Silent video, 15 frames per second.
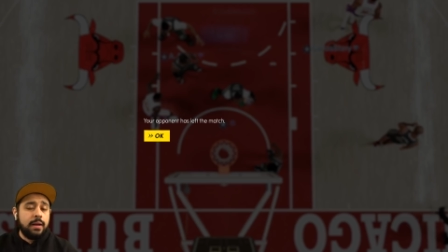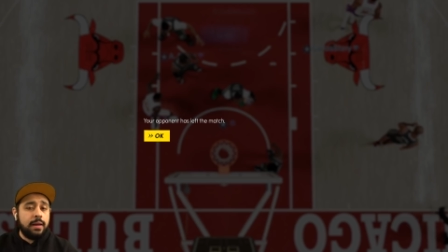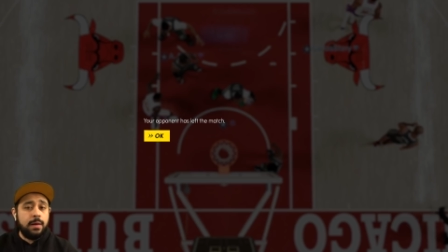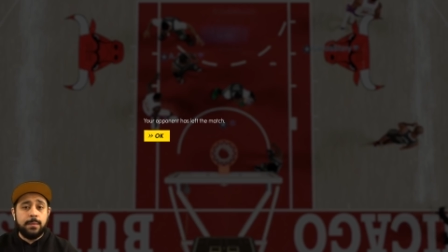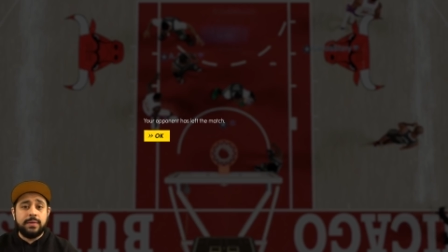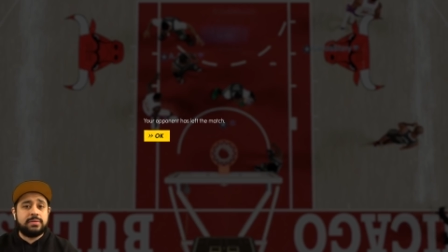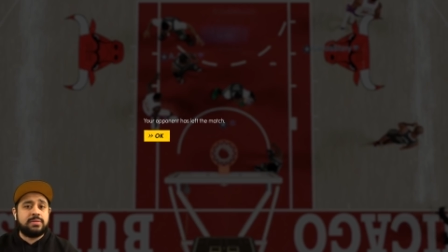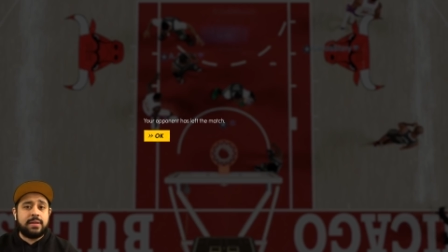he
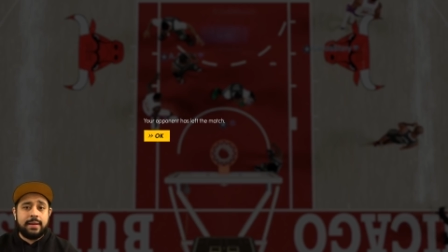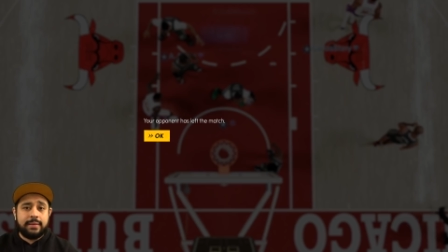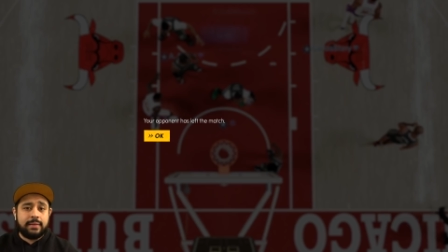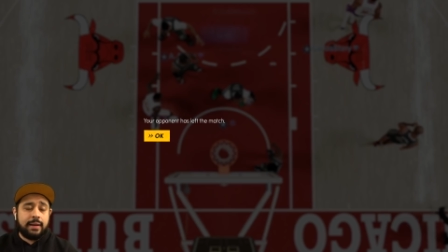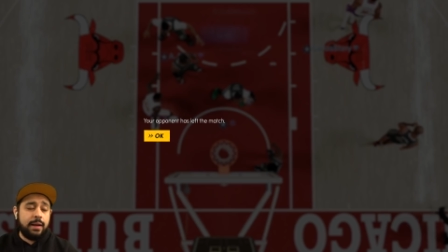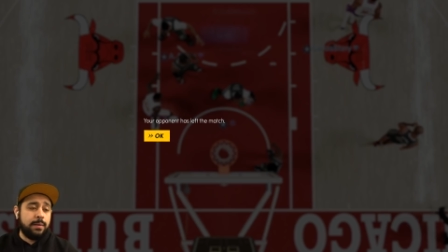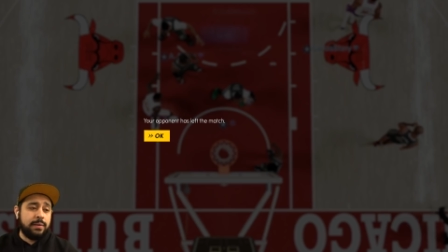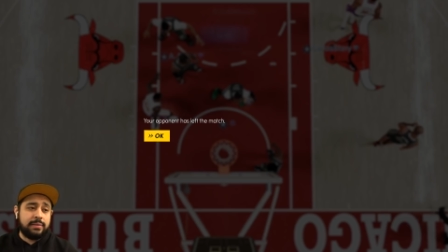was
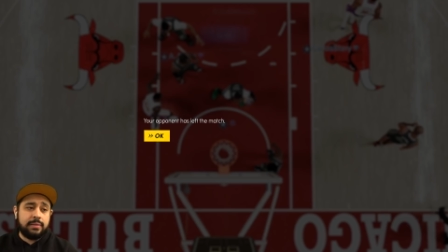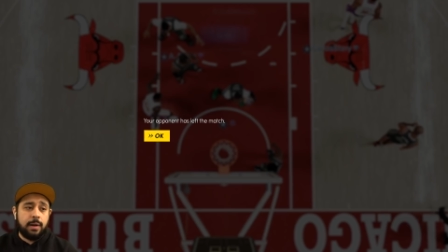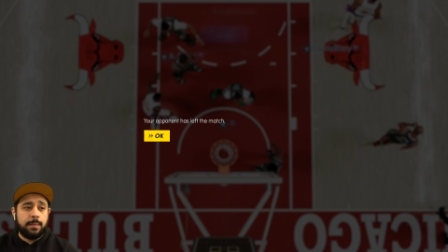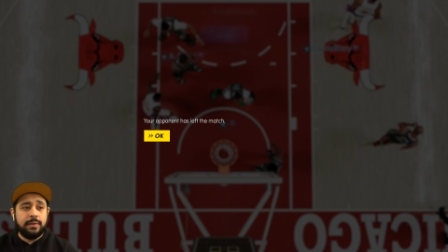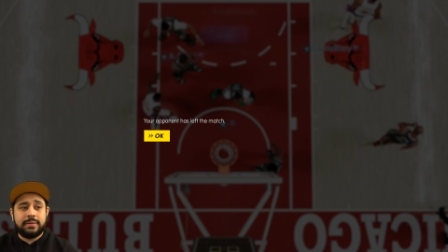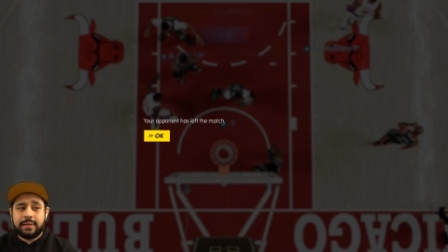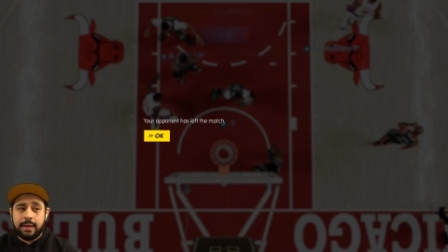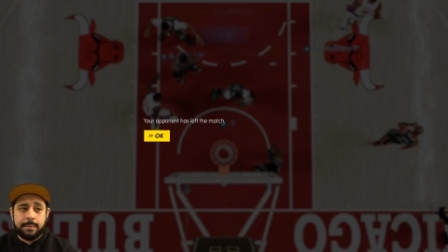cheesy. He was
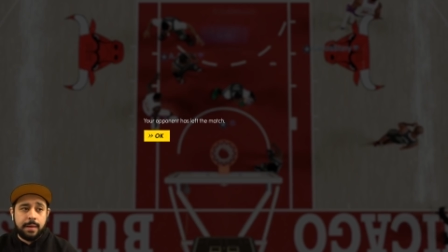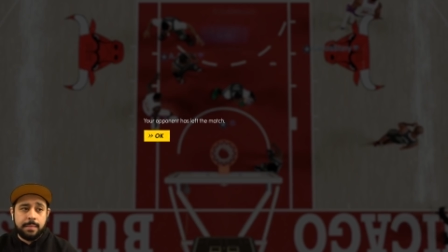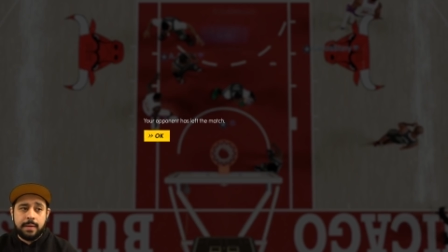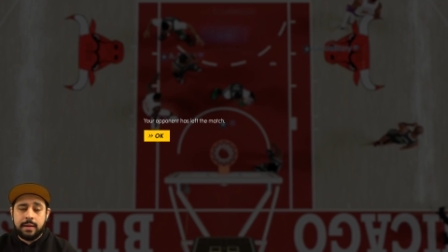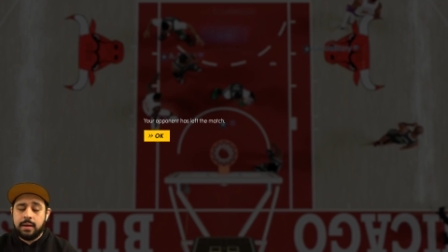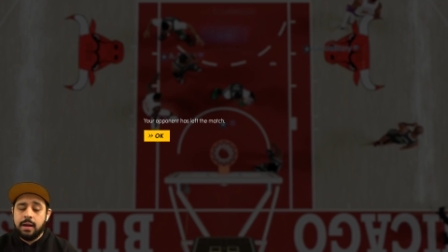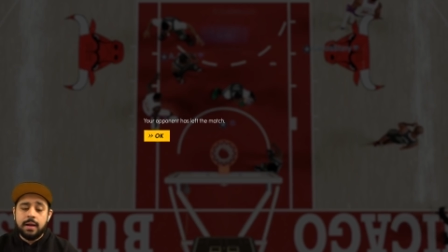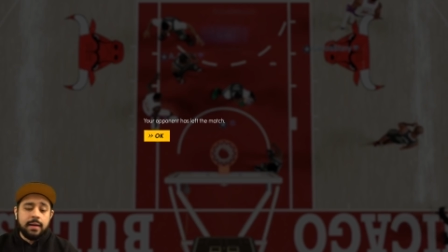double-teaming
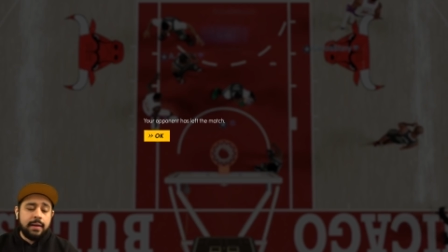me.